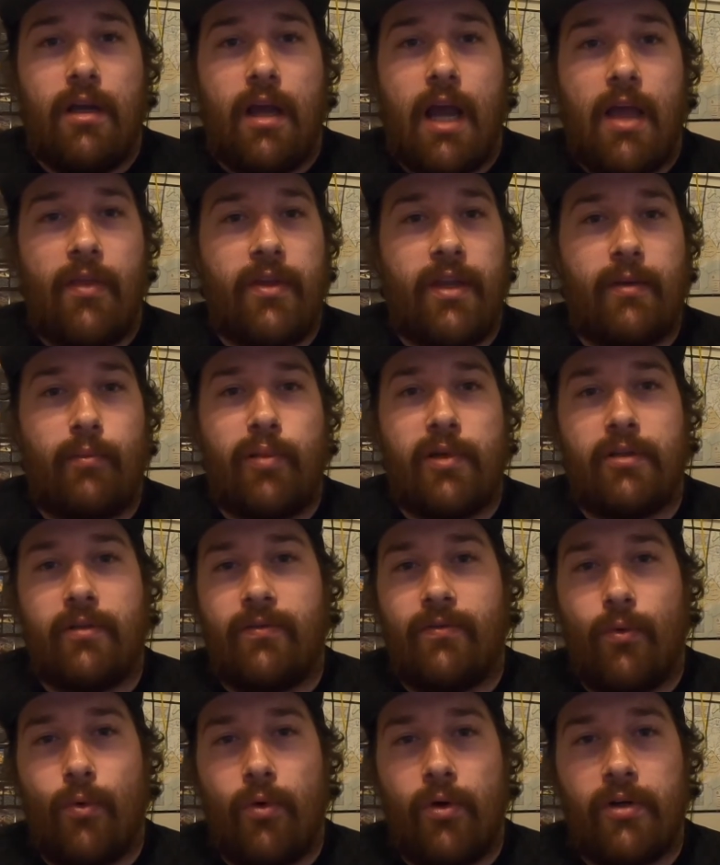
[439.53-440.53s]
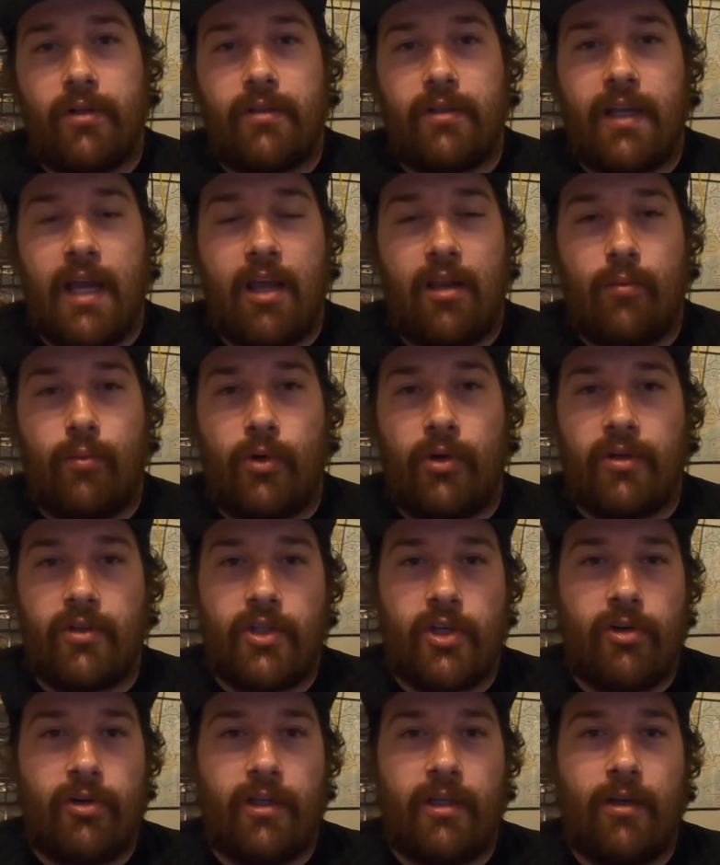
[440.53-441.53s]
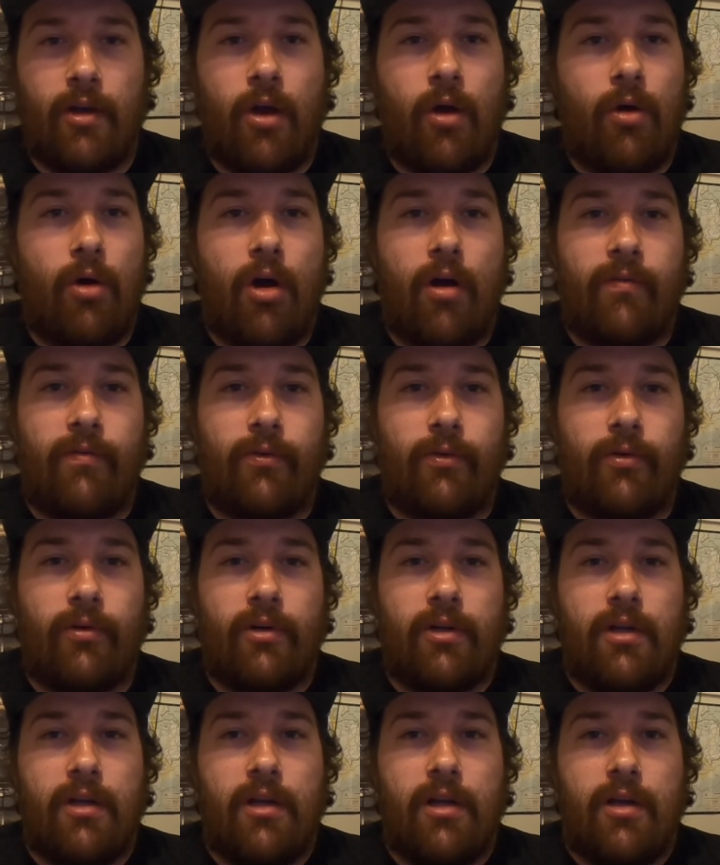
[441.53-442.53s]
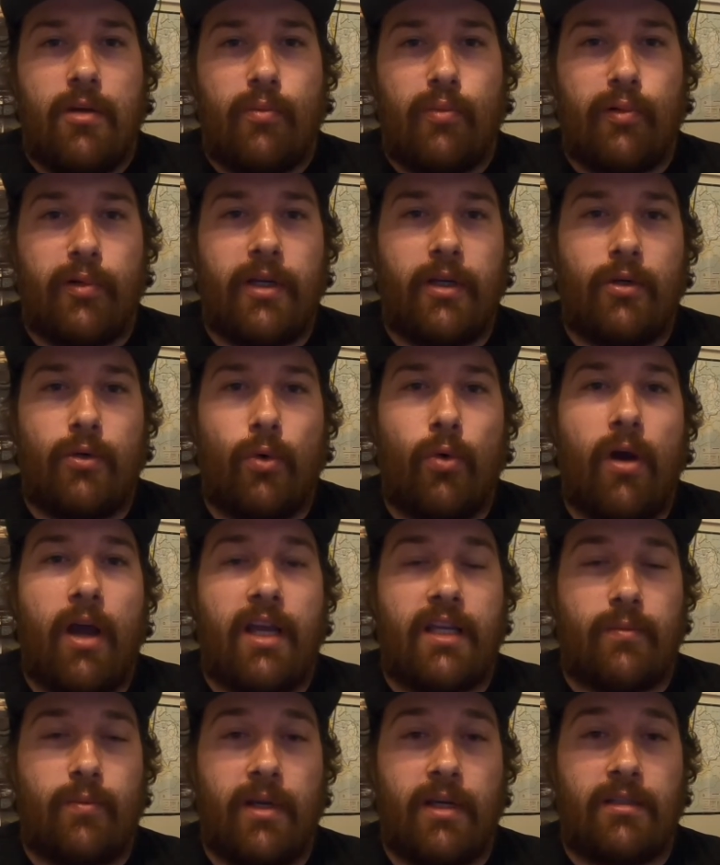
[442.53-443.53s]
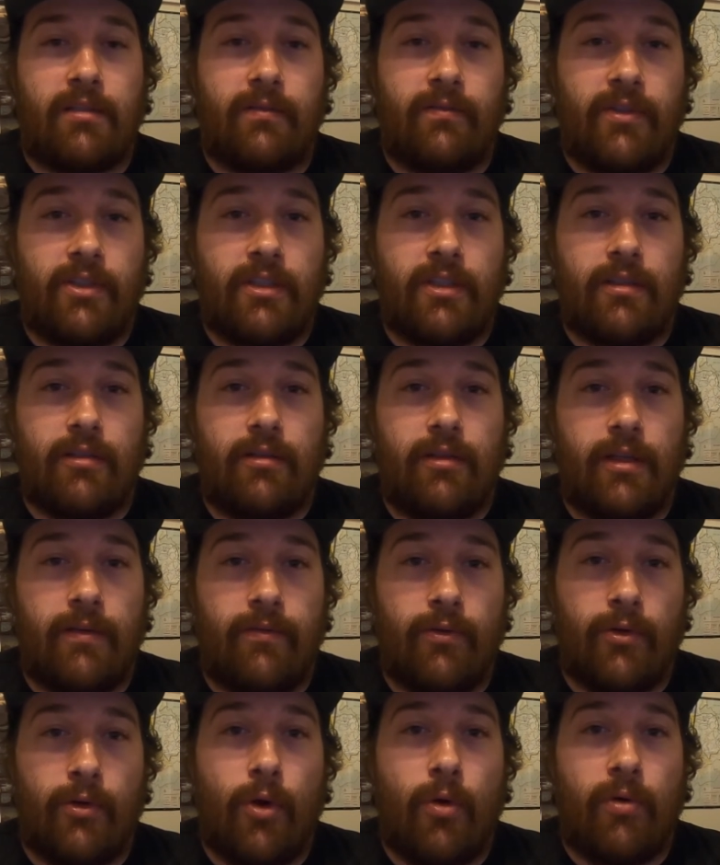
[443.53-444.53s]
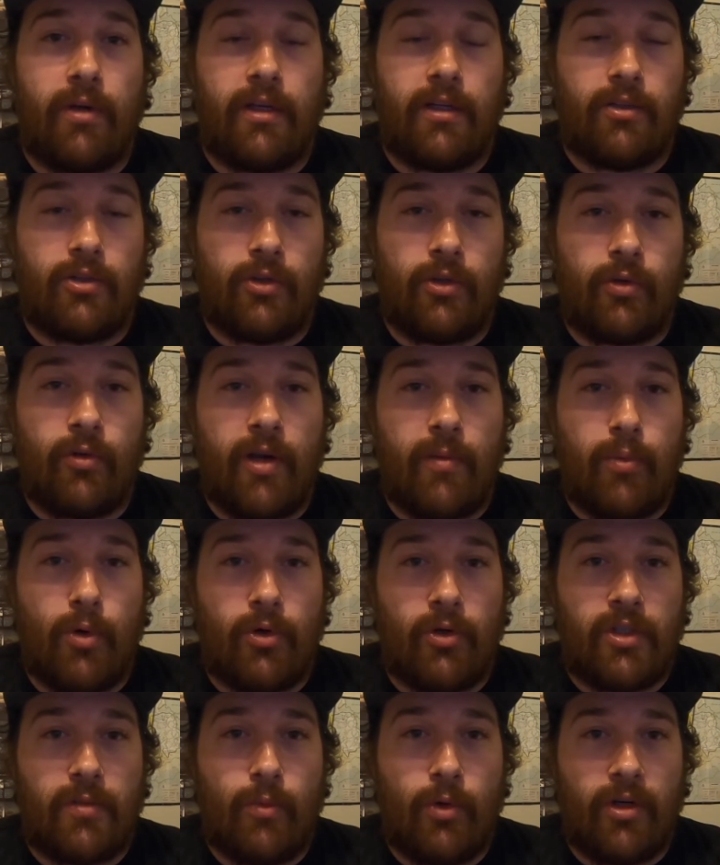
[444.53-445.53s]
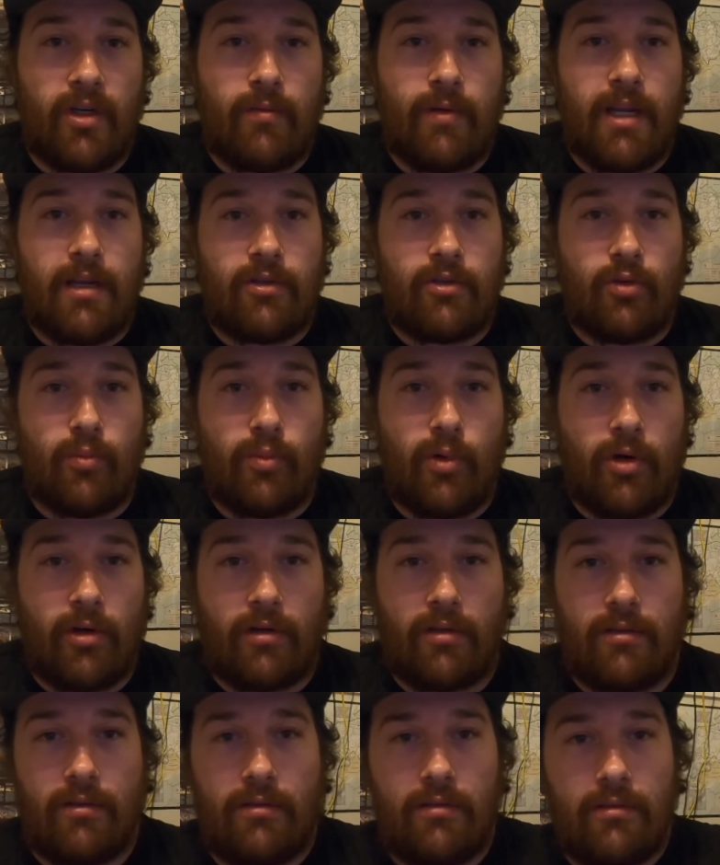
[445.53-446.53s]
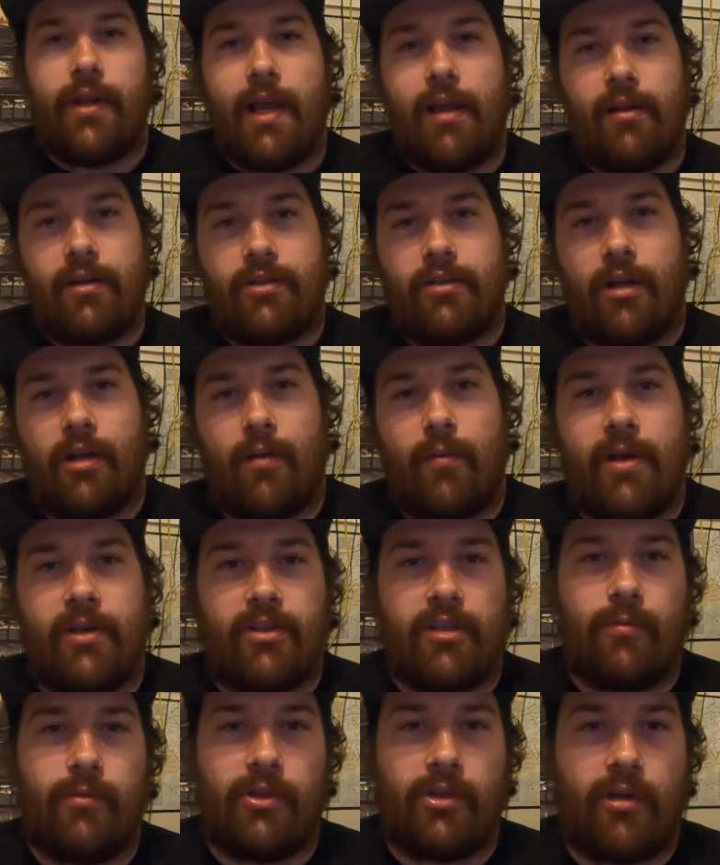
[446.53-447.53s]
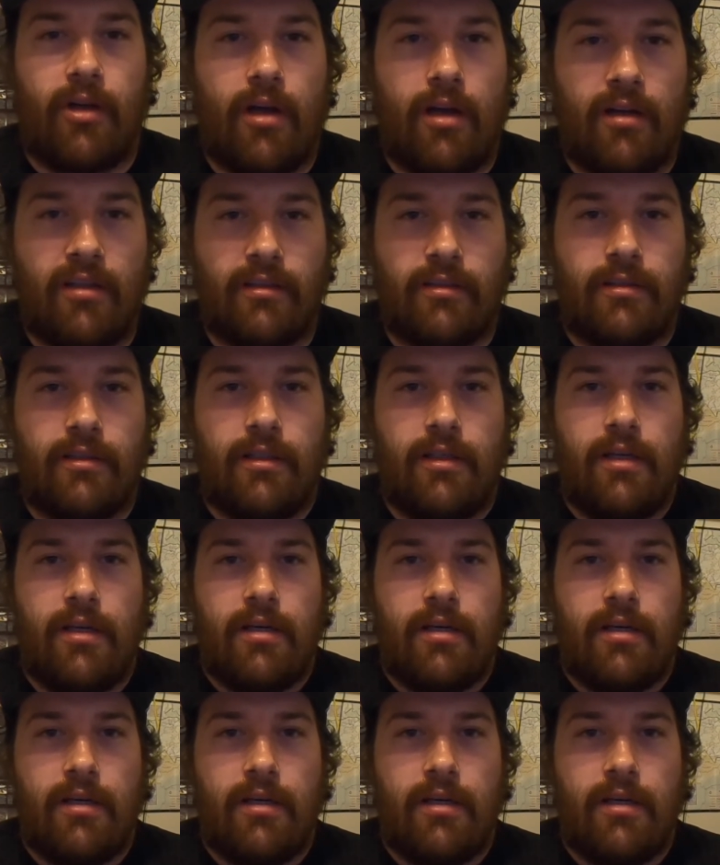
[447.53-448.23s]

I think Pigeon Forge, Gatlinburg, and Cherokee all offer pretty cool aspects to visit if you're going into the Great Smoky National Park. Now let's talk about some of the cons.